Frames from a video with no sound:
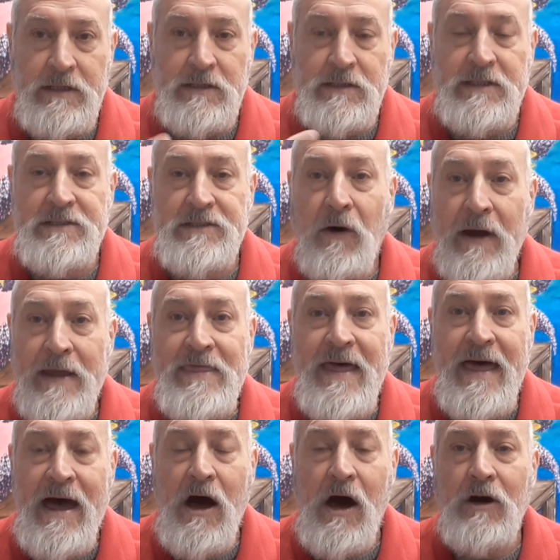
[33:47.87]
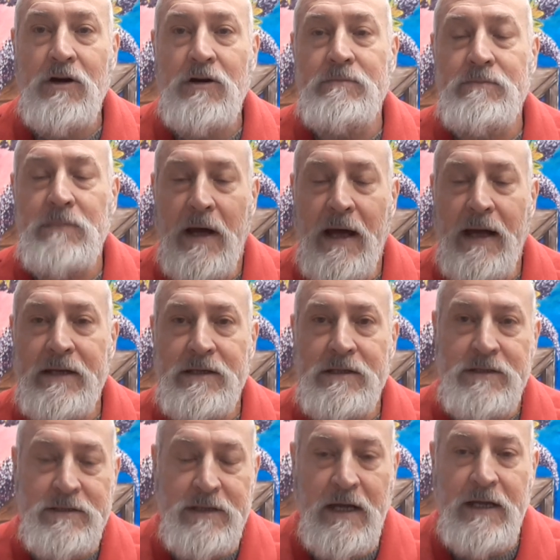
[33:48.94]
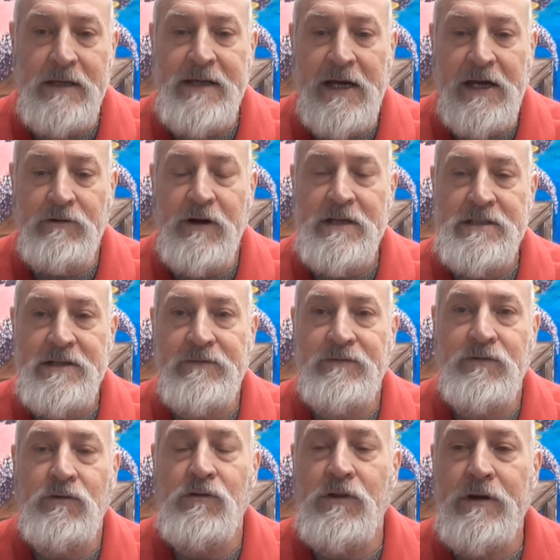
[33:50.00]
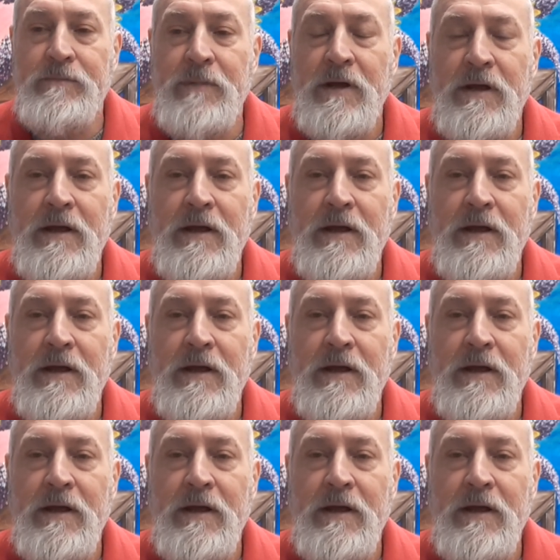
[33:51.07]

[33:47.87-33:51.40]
design their home and decorate it for them,